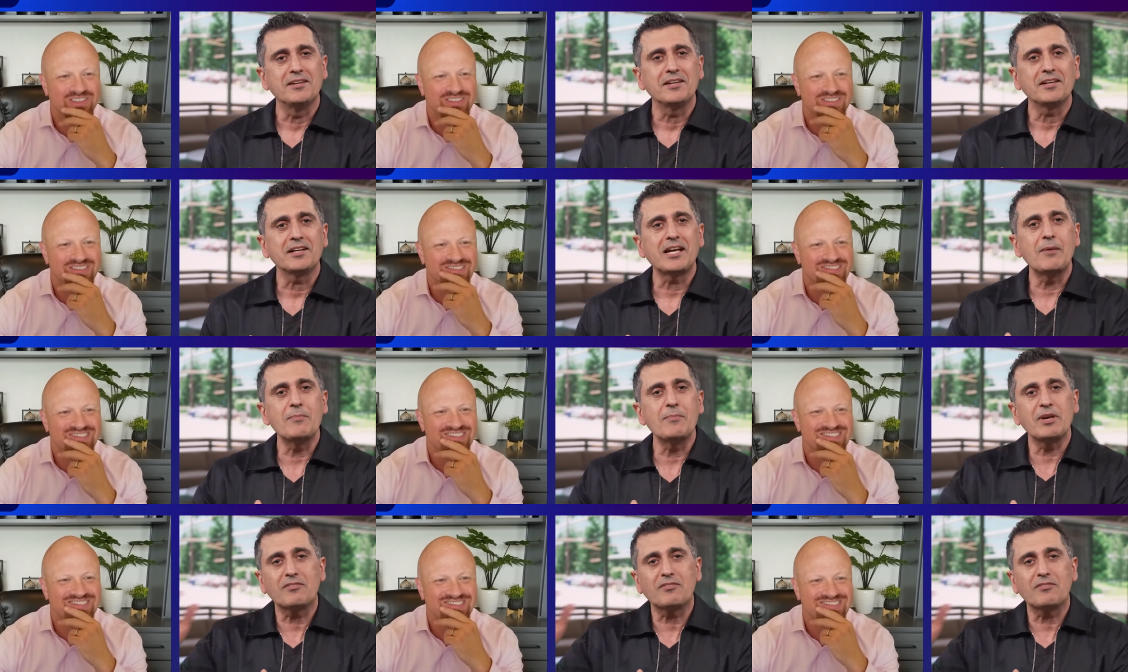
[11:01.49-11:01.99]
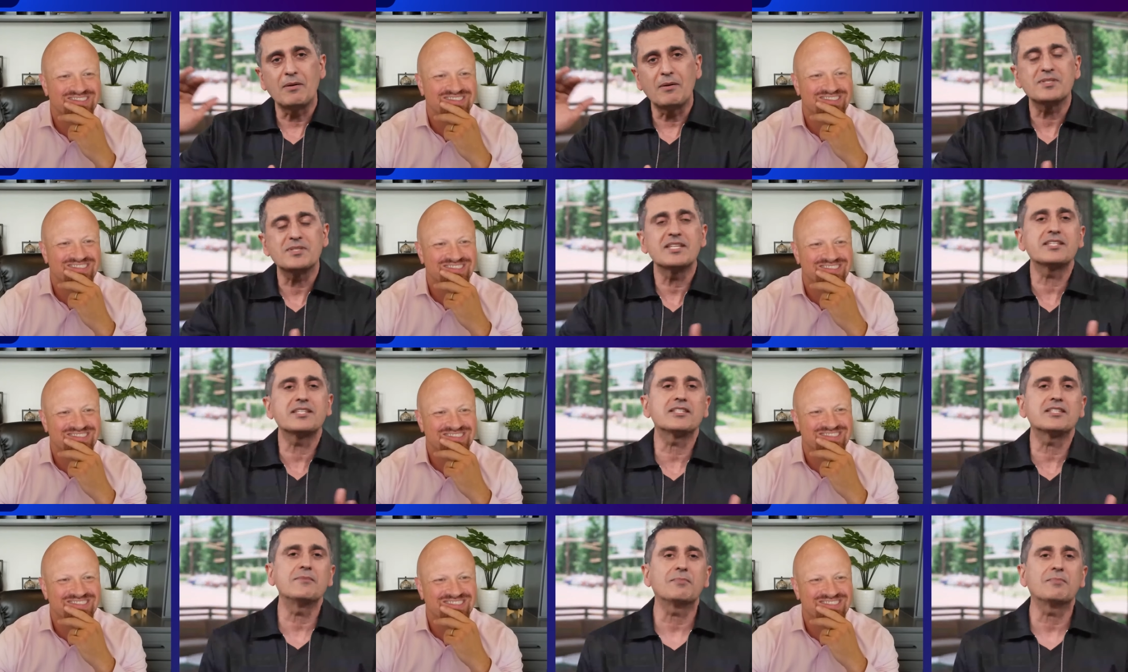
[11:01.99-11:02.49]
Speaker 1: coming from
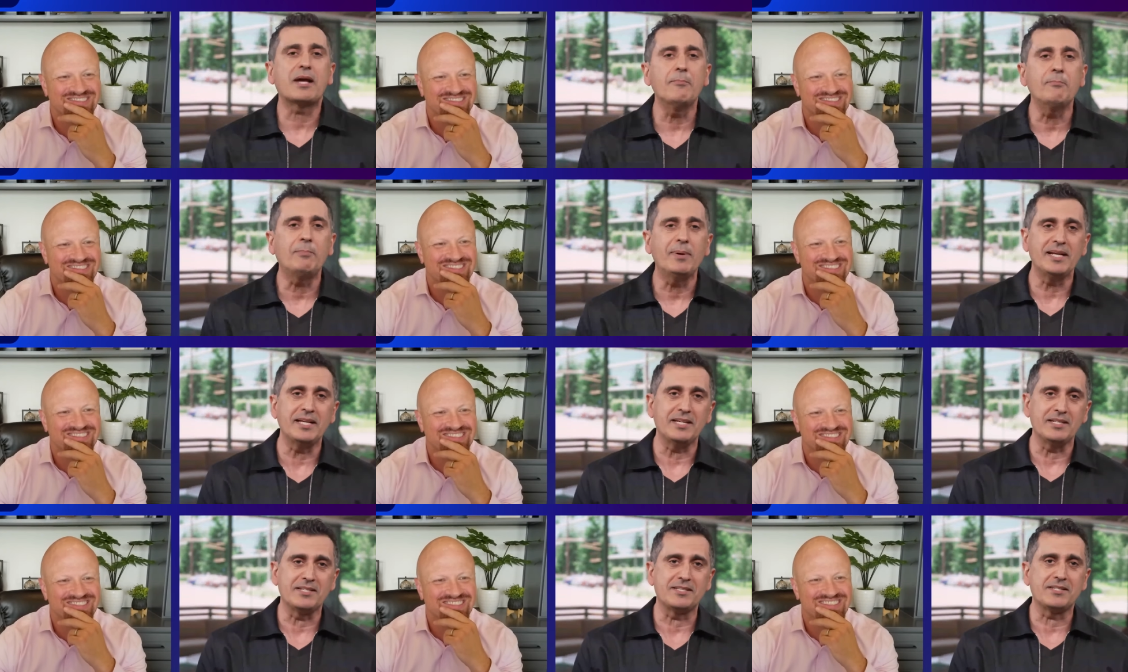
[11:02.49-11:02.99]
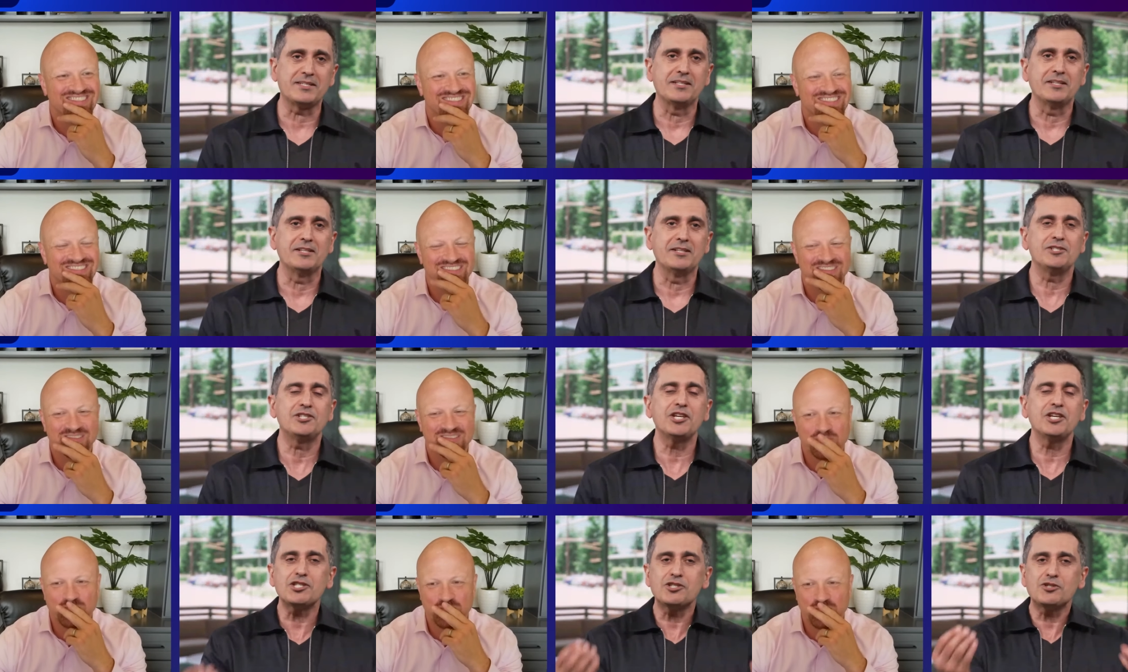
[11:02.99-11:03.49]
system companies.
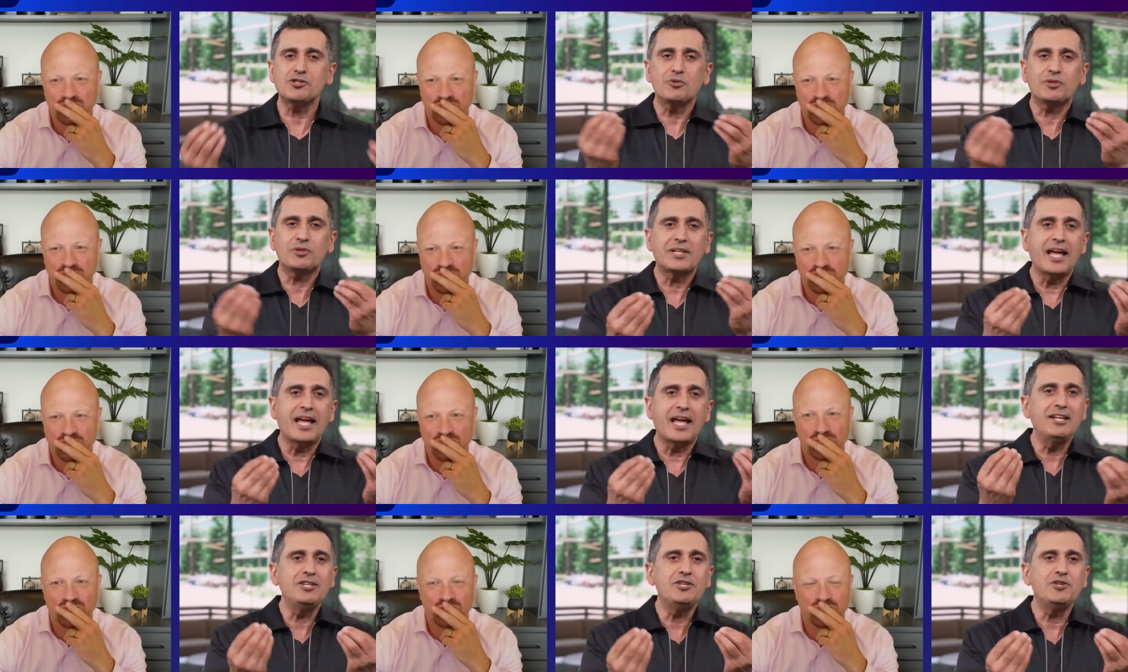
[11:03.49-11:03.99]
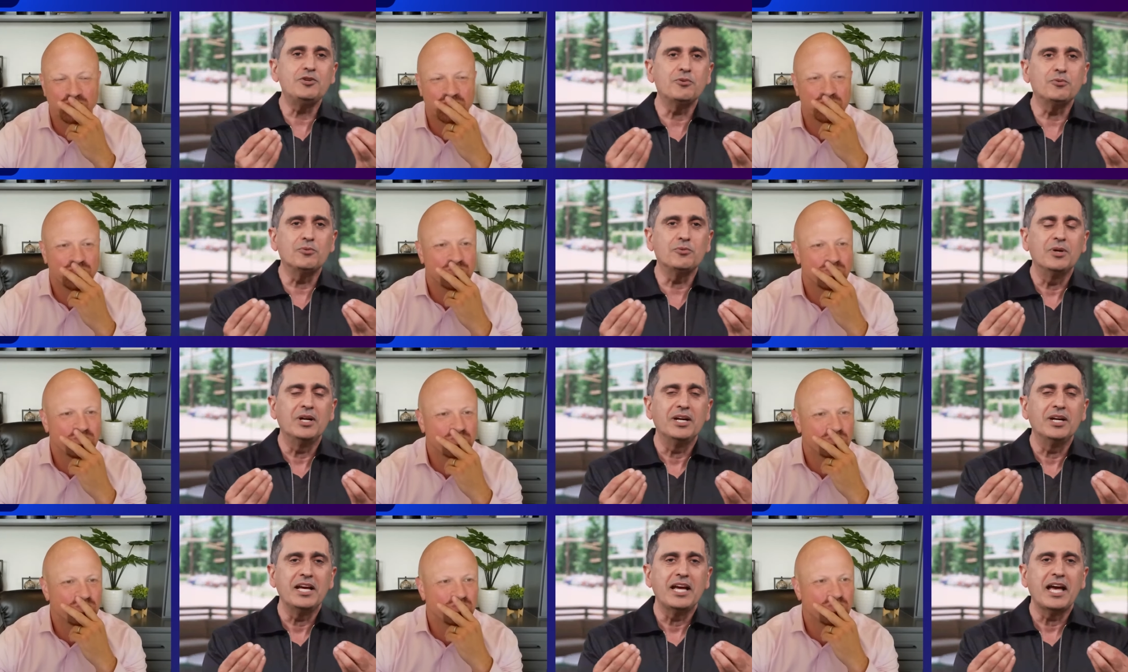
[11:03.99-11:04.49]
Just to tell
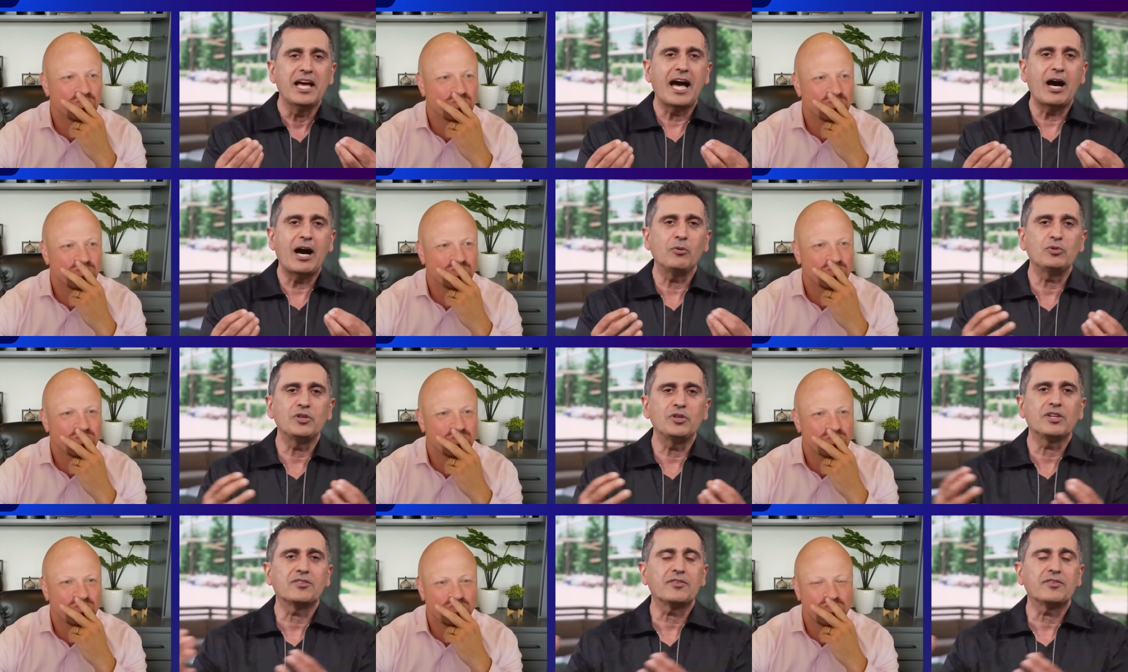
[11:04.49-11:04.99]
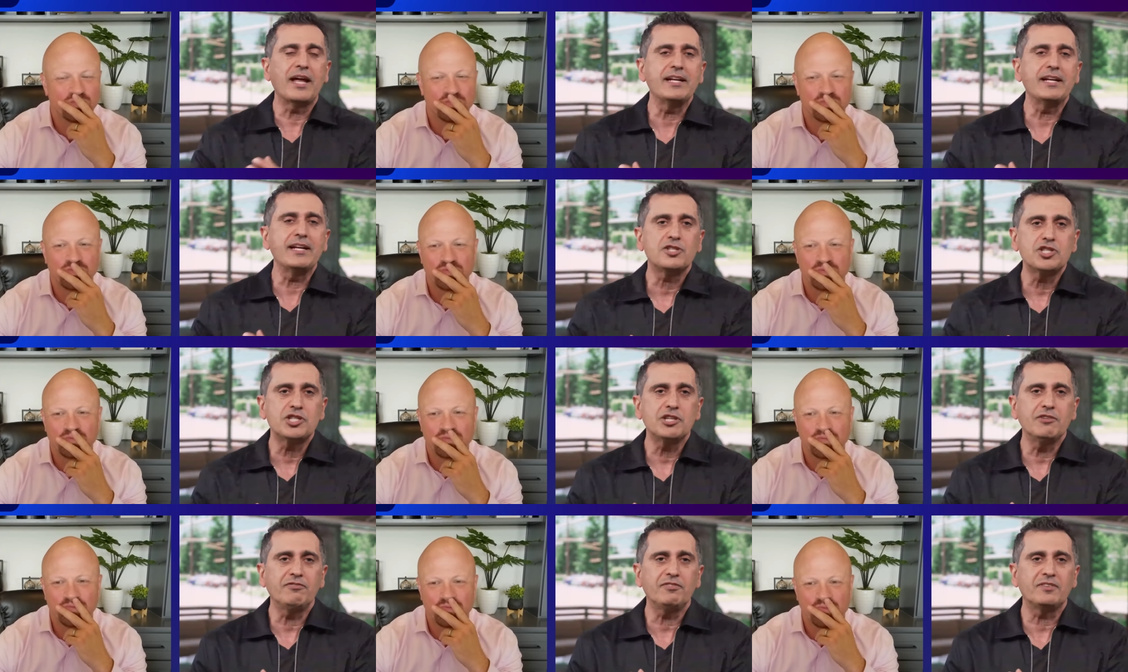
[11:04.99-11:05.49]
you how the trend
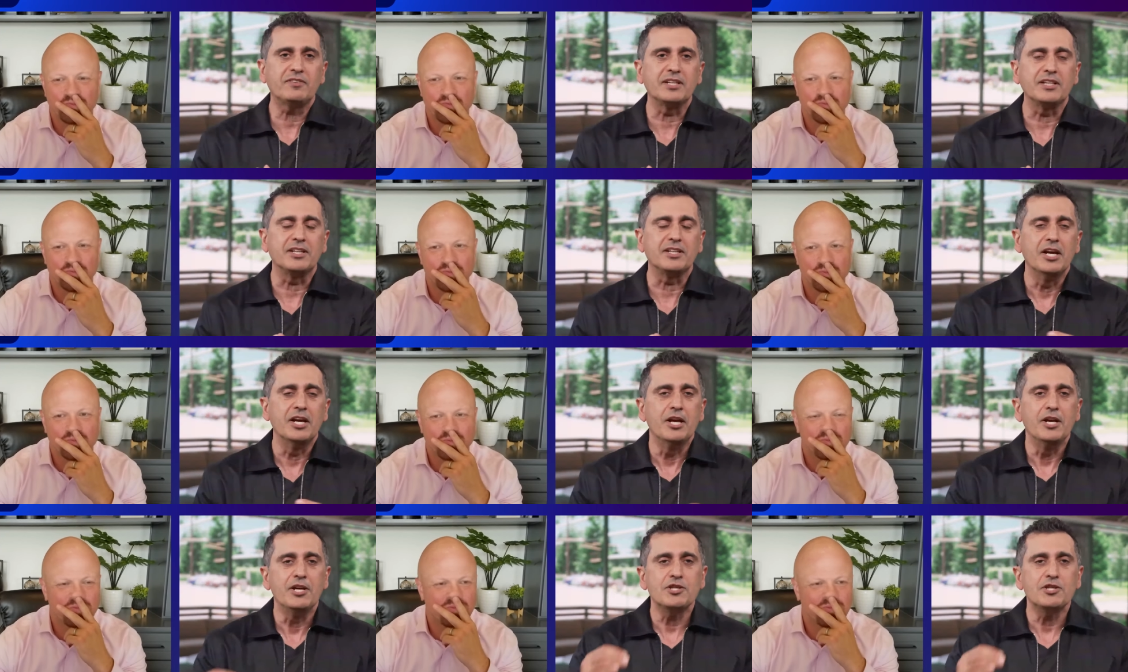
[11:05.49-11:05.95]
shifted.